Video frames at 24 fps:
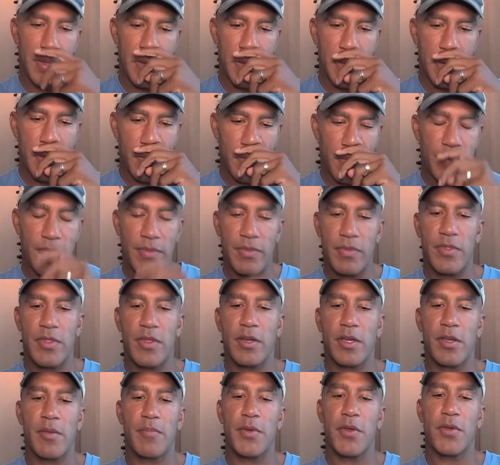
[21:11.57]
you know,
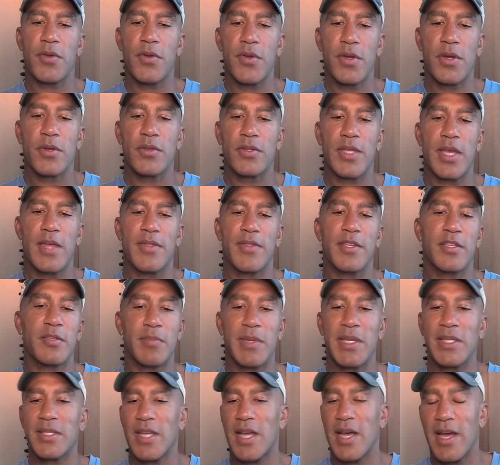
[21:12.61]
the computer knows that
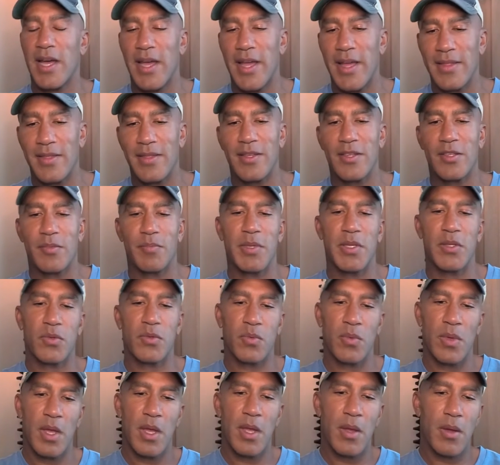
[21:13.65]
this means height, this means